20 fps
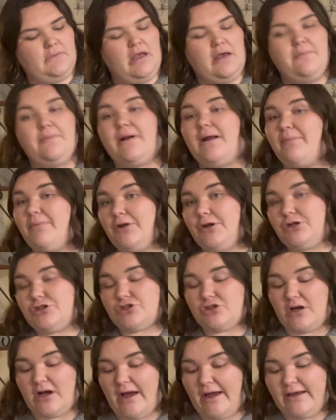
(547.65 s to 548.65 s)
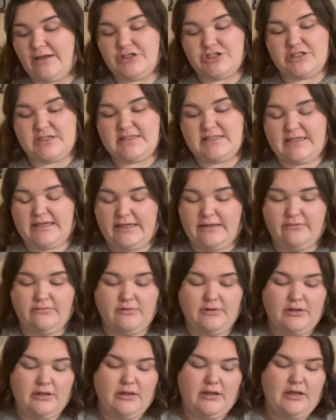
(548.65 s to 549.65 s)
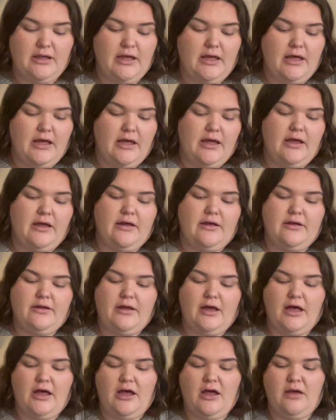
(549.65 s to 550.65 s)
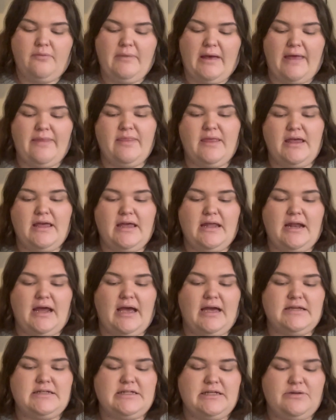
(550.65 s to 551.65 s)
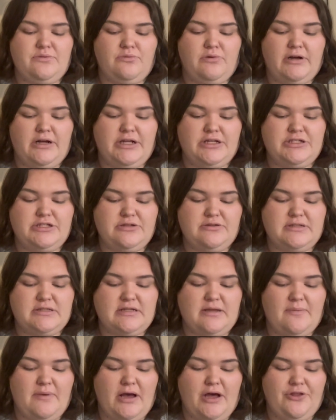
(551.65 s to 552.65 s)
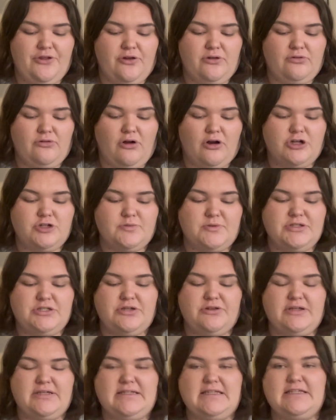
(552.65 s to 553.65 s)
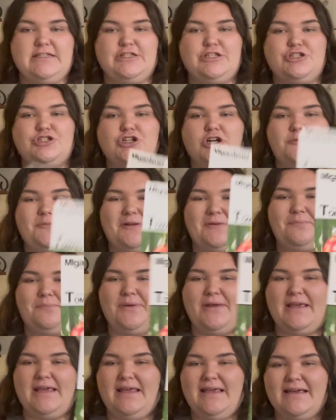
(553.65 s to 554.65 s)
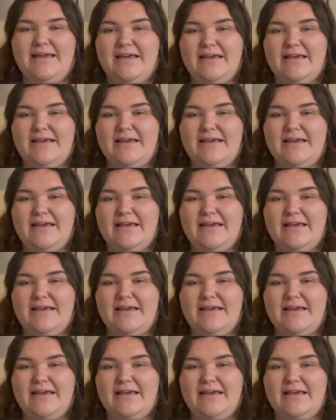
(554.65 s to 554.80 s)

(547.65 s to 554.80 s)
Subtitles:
But I'm gonna try and just see. And then I did want to do some other large ones. So this is the German pink.